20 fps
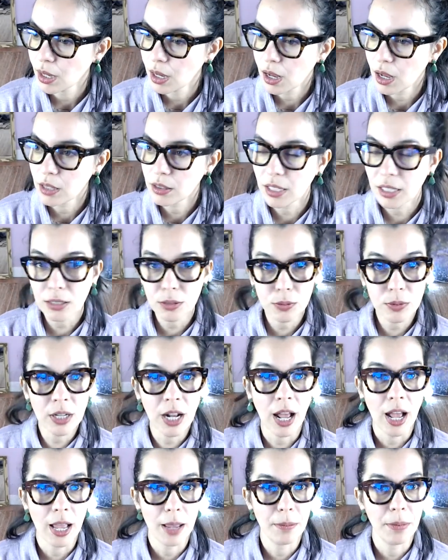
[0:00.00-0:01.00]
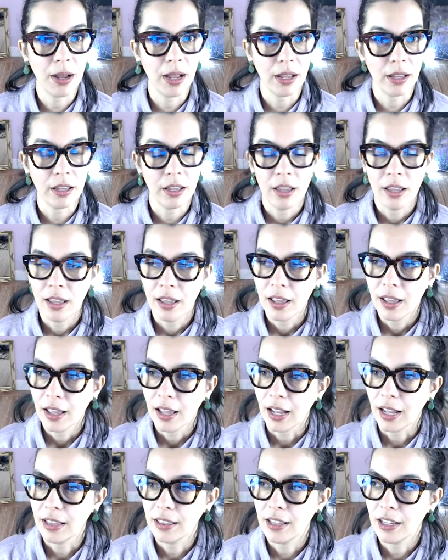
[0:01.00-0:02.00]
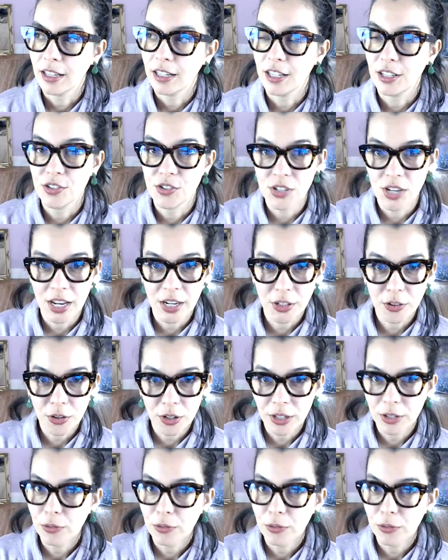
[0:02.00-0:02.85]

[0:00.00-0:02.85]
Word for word: Uh, that's when I buy. And then in January,